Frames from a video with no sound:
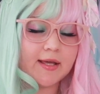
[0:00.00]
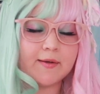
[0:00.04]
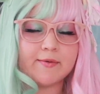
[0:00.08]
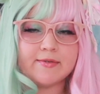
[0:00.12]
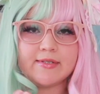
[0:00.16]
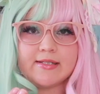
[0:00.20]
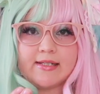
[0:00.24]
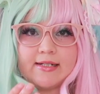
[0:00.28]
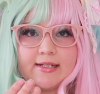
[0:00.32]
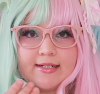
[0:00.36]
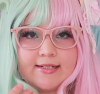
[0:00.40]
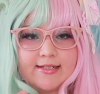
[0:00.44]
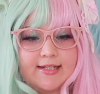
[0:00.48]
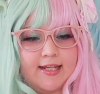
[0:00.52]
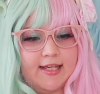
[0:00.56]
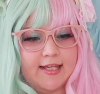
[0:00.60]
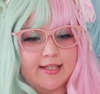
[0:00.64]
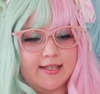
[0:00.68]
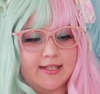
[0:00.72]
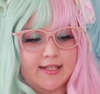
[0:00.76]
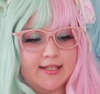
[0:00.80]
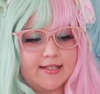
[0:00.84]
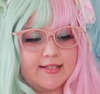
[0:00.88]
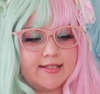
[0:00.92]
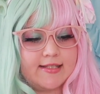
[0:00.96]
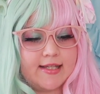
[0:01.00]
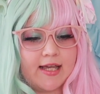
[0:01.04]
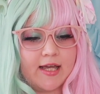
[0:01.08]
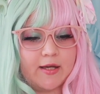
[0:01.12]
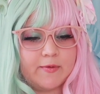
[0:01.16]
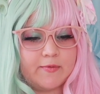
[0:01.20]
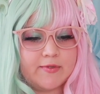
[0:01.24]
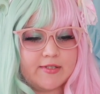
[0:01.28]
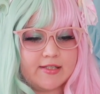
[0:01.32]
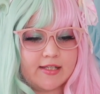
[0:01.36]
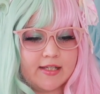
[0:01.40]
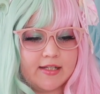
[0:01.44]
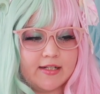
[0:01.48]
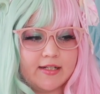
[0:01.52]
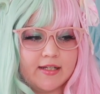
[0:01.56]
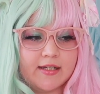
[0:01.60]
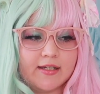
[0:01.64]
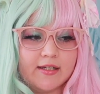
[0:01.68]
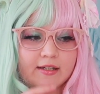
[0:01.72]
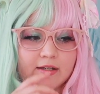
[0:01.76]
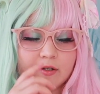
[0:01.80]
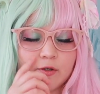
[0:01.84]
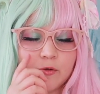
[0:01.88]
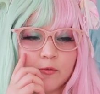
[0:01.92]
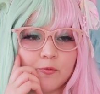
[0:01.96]
I was gonna take this, I was
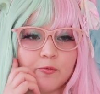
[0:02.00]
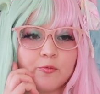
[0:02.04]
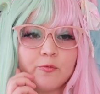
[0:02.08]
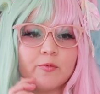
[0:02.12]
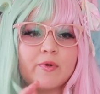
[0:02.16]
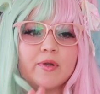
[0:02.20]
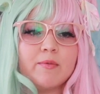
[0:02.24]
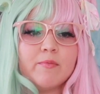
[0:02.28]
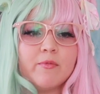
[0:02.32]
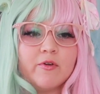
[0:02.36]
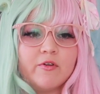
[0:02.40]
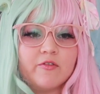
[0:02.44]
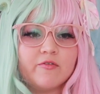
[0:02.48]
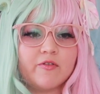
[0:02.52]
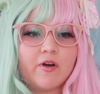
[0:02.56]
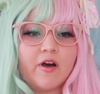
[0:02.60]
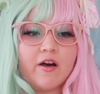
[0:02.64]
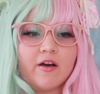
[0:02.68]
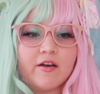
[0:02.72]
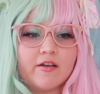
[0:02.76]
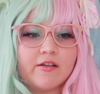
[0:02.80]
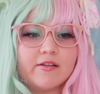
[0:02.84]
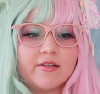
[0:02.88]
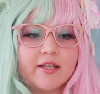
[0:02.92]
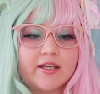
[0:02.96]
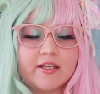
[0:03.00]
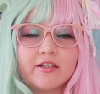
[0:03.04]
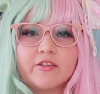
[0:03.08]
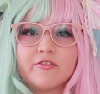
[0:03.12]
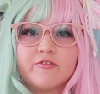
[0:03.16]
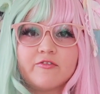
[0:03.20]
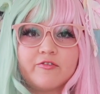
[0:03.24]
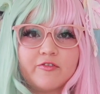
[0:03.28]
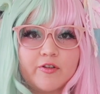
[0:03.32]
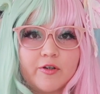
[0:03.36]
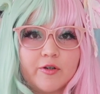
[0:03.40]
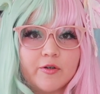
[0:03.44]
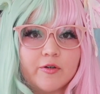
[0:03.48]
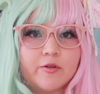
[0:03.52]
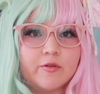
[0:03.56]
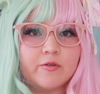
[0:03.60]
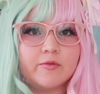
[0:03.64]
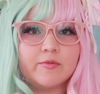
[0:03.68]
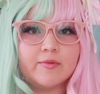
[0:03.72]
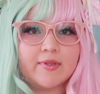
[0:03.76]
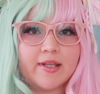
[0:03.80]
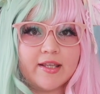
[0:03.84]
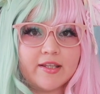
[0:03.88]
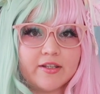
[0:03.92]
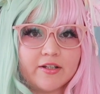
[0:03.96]
gonna remove all like the
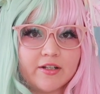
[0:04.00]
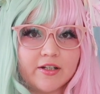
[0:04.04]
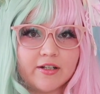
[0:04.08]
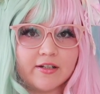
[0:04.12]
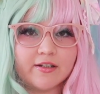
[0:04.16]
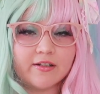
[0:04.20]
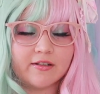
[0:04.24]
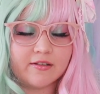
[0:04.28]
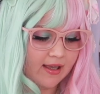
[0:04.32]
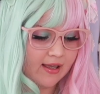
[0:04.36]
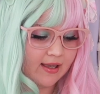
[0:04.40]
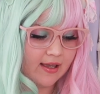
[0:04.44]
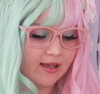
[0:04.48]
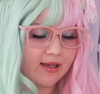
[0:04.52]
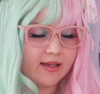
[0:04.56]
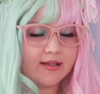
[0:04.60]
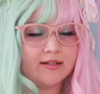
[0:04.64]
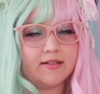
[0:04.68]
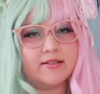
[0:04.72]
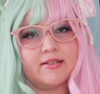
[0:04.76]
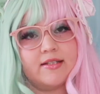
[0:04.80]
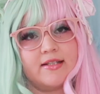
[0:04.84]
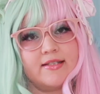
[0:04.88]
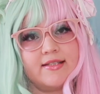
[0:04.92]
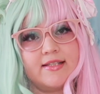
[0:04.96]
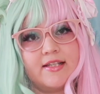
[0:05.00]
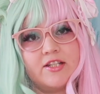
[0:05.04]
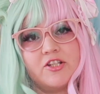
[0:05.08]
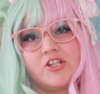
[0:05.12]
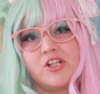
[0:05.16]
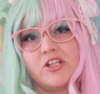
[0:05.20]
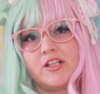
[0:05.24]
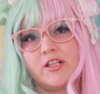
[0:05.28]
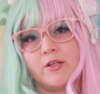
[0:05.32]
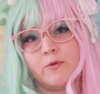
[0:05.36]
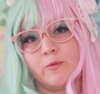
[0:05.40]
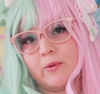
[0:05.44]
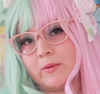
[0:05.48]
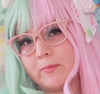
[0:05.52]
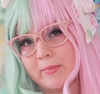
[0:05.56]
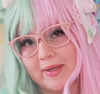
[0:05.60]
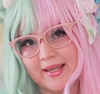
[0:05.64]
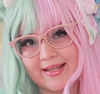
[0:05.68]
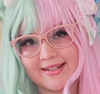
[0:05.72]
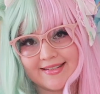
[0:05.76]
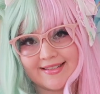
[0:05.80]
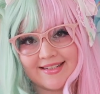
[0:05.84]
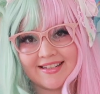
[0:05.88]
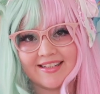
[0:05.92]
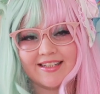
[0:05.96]
faux leather and essentially
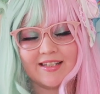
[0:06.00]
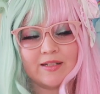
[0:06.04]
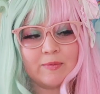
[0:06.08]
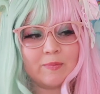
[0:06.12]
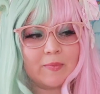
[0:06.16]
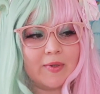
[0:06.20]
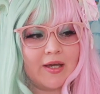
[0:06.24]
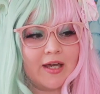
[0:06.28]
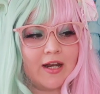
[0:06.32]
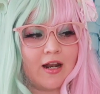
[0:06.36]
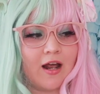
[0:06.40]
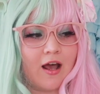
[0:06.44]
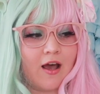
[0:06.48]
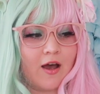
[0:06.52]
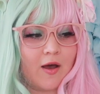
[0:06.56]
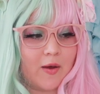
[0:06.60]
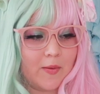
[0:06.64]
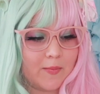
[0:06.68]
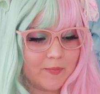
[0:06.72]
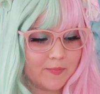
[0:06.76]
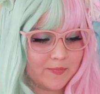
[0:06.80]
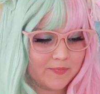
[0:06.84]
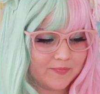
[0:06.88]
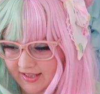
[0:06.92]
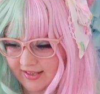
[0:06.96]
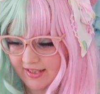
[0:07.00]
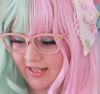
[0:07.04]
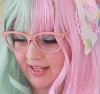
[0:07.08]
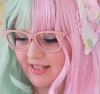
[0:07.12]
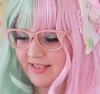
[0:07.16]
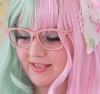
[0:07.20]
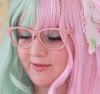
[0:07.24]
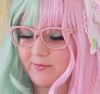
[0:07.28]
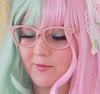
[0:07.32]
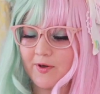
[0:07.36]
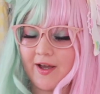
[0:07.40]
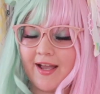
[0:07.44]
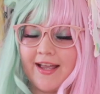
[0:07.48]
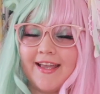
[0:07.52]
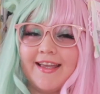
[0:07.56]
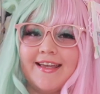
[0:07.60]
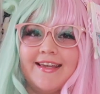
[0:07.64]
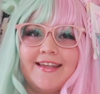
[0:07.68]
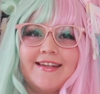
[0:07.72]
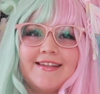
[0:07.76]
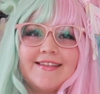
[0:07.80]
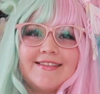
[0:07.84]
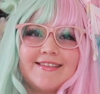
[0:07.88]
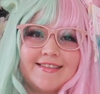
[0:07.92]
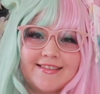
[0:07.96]
repaint it, but and that's why
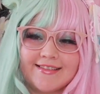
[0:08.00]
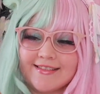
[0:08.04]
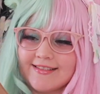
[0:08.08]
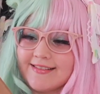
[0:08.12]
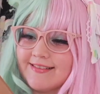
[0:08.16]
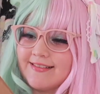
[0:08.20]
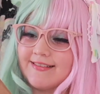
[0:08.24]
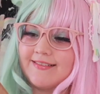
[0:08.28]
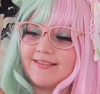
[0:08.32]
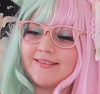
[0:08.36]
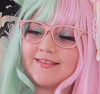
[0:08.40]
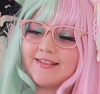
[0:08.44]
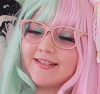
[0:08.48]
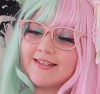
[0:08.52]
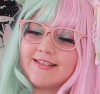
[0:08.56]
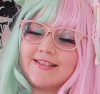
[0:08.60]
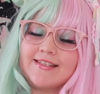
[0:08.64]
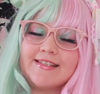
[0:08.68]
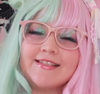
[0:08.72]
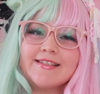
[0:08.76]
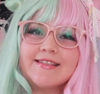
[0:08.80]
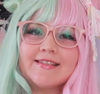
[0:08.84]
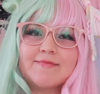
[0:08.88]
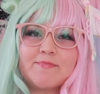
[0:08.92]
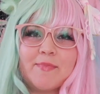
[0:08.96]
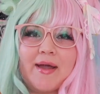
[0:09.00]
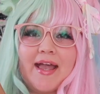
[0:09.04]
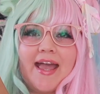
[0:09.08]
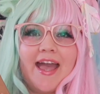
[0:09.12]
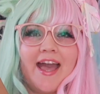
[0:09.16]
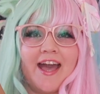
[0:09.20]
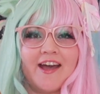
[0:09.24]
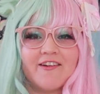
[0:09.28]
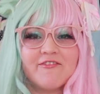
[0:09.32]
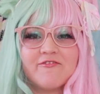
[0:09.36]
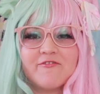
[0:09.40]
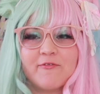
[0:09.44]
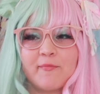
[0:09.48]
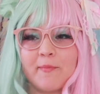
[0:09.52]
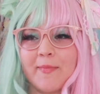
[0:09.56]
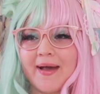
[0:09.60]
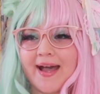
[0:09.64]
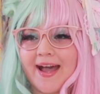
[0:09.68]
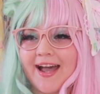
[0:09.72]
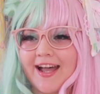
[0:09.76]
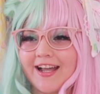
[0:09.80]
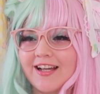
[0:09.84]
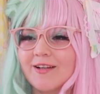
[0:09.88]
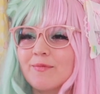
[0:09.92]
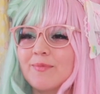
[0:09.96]
this is my F
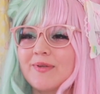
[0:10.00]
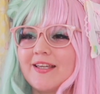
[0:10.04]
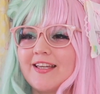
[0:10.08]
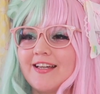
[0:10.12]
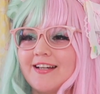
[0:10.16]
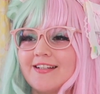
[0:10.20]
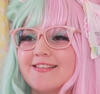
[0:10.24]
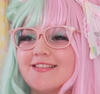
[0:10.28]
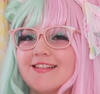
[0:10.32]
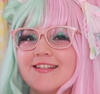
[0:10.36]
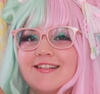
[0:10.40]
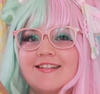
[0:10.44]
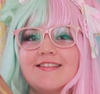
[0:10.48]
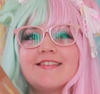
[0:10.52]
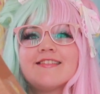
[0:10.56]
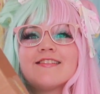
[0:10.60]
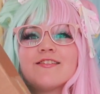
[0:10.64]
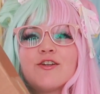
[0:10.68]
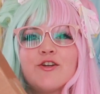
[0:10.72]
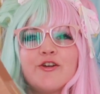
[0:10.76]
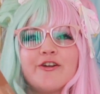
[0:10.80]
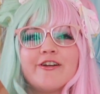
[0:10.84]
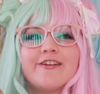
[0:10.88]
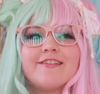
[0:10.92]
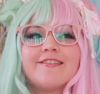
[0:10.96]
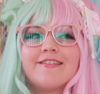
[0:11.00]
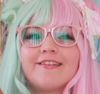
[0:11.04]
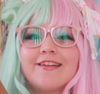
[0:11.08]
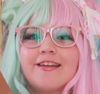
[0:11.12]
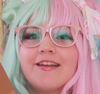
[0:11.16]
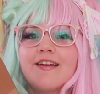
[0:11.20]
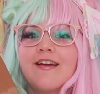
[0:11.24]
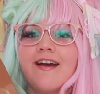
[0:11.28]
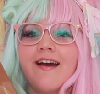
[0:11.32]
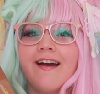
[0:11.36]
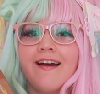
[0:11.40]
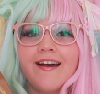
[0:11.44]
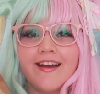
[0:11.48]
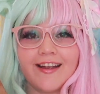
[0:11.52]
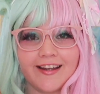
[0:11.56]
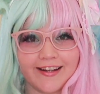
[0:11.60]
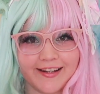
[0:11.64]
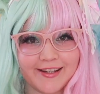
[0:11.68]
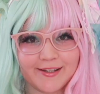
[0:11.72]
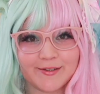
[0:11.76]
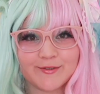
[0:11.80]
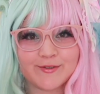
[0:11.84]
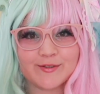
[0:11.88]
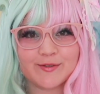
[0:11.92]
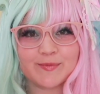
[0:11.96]
bag, because it is currently
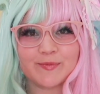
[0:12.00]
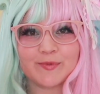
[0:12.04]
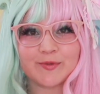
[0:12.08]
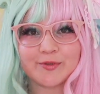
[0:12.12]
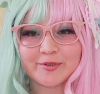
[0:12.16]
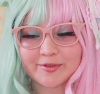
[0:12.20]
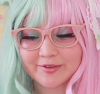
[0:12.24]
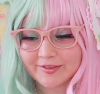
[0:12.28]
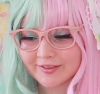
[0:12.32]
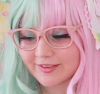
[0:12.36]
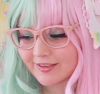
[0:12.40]
unusable.